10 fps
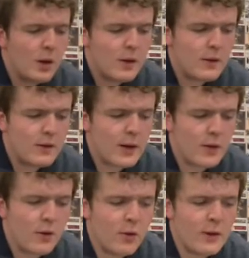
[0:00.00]
This has got
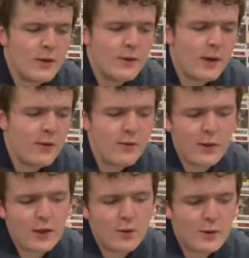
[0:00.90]
the early stuff
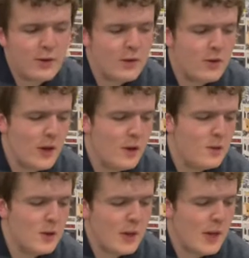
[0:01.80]
like Twist and Shout,
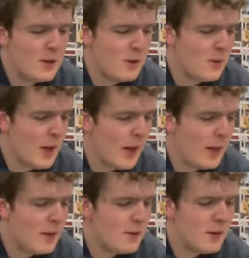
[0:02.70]
You Can't Do
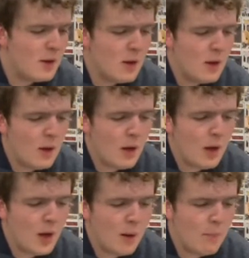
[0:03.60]
That,
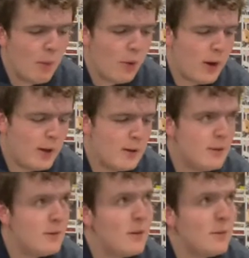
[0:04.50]
Boys,